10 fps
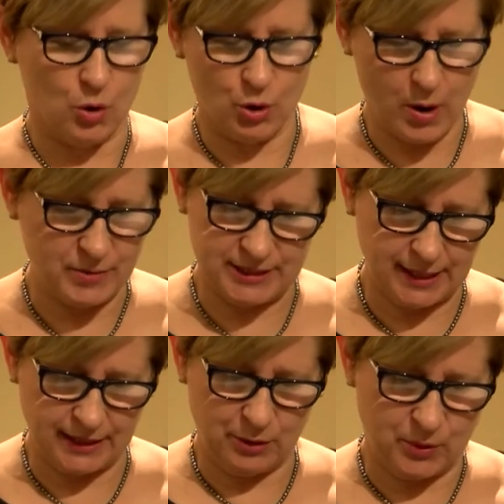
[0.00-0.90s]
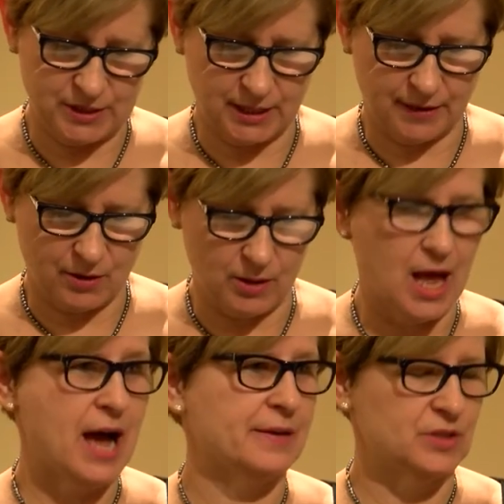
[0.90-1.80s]
or who are daily risking their
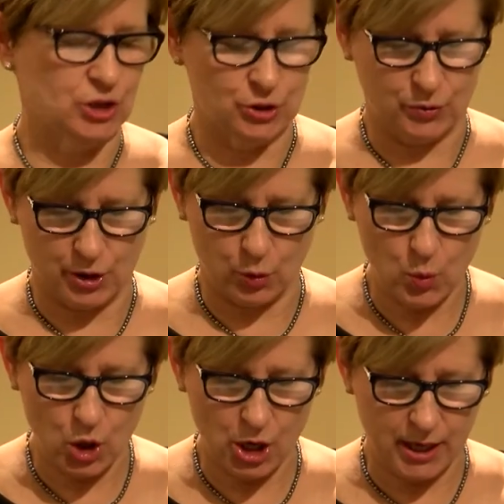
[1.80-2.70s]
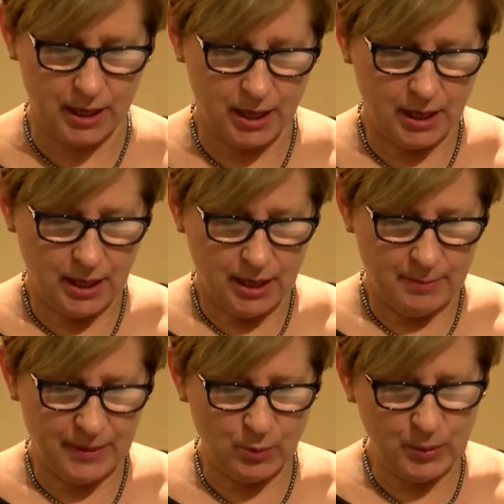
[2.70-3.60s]
lives to do their work.
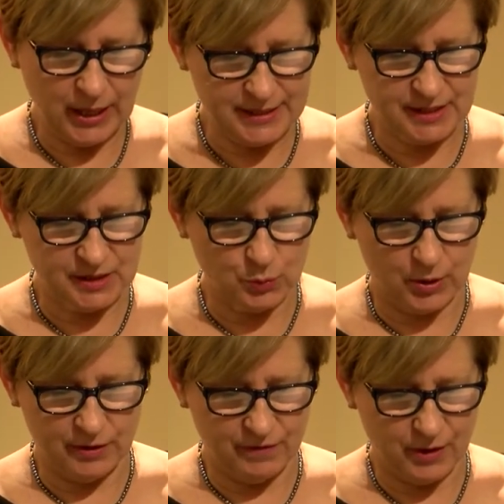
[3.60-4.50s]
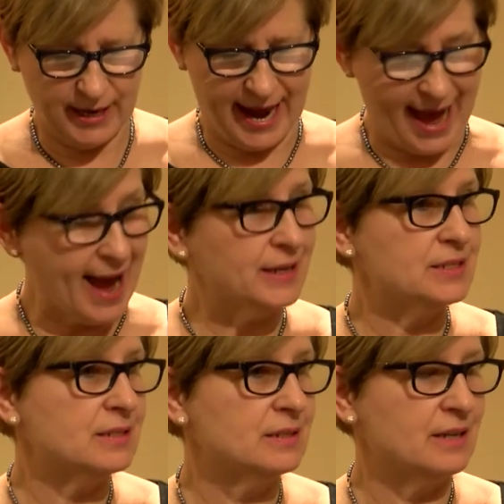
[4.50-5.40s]
But there are places where the very
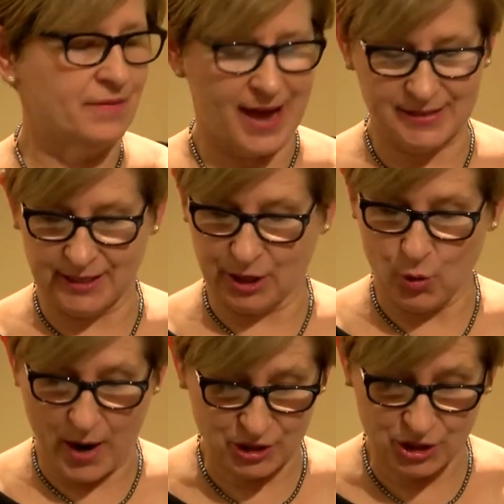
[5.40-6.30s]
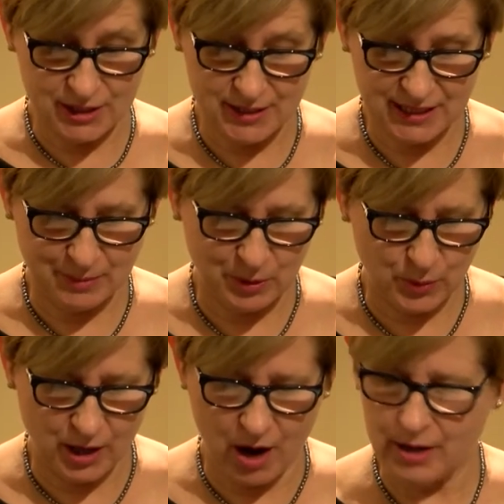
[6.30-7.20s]
act of asking questions can be
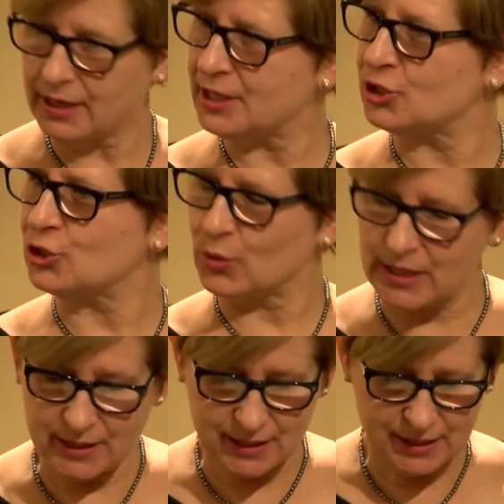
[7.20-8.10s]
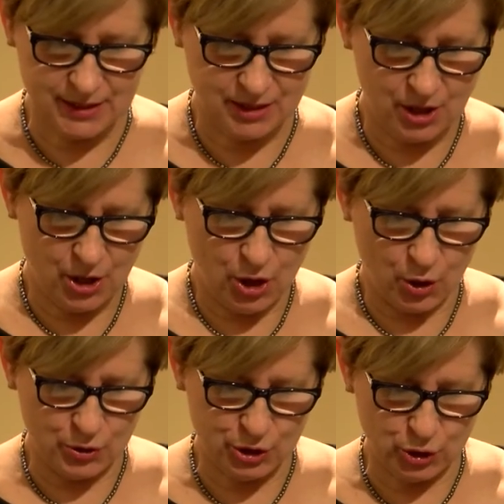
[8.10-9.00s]
regarded as treasonous
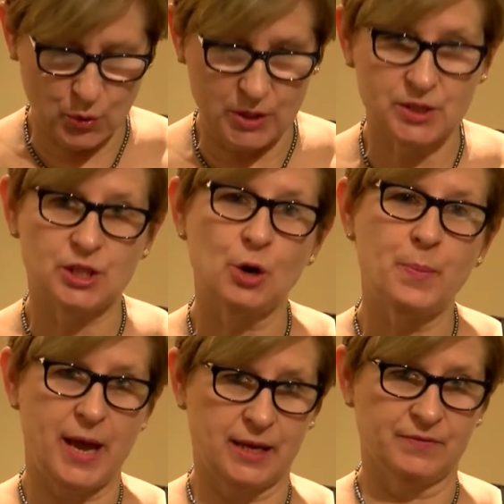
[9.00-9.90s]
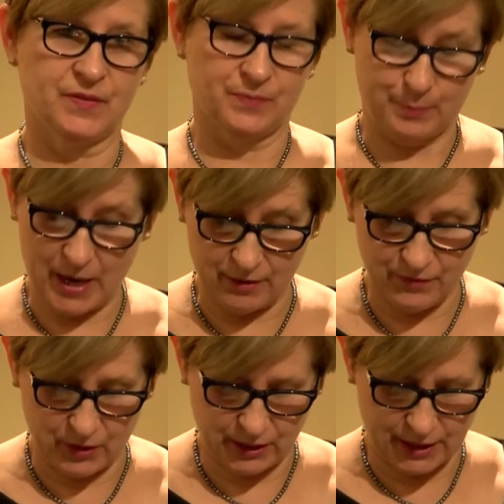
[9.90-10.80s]
or stories so pain,
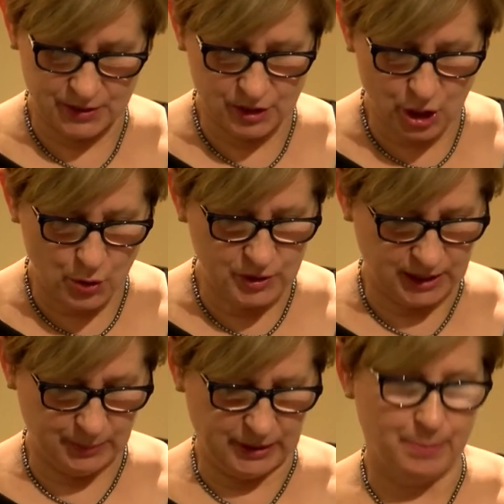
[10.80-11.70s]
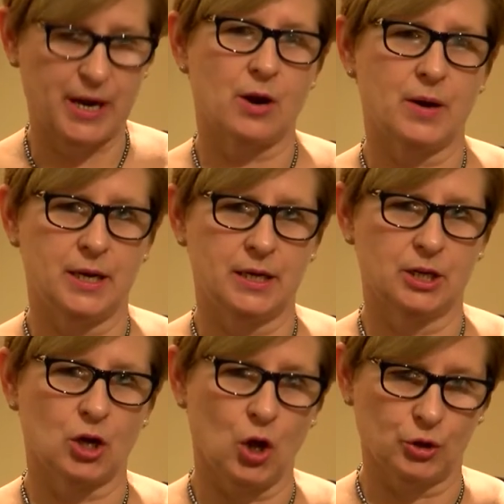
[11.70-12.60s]
painful and so deeply buried in
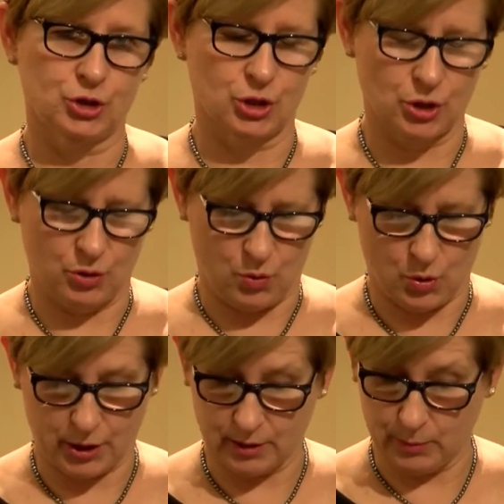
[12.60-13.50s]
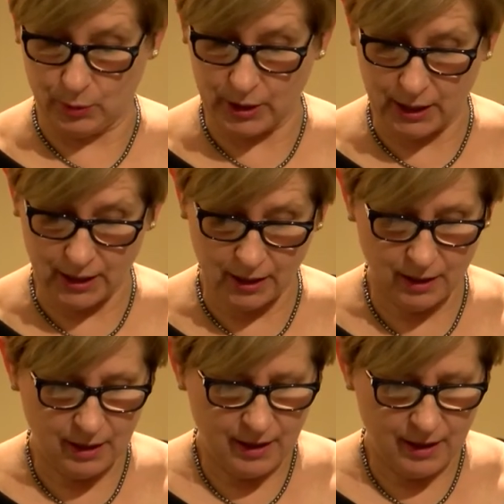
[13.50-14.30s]
a culture or a community